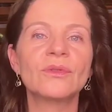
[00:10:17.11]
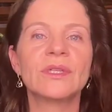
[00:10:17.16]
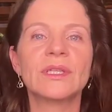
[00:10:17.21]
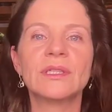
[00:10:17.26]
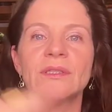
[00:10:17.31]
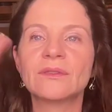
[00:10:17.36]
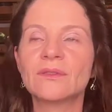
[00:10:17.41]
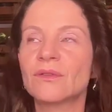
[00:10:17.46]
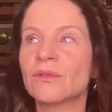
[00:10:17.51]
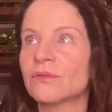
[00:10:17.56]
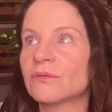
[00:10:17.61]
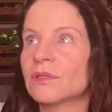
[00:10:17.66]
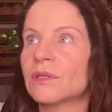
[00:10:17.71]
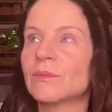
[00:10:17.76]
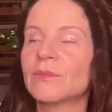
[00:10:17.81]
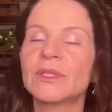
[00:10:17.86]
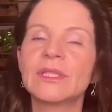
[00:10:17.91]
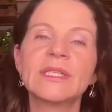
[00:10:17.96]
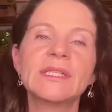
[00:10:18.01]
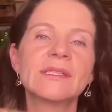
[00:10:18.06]
We need to go to
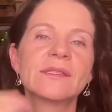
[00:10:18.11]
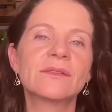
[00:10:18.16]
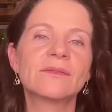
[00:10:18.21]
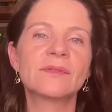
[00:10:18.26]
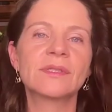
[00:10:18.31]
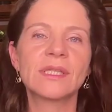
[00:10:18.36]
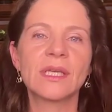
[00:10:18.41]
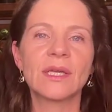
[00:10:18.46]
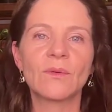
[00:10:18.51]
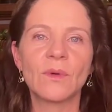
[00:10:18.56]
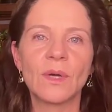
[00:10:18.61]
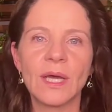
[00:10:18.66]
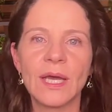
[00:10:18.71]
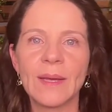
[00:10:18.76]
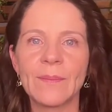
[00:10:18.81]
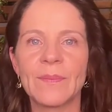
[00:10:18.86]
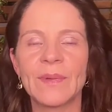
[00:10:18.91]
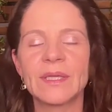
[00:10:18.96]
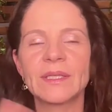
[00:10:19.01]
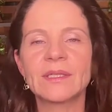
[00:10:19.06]
the police to say what
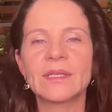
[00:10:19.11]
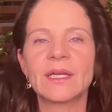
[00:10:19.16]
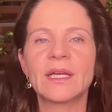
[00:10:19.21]
happened,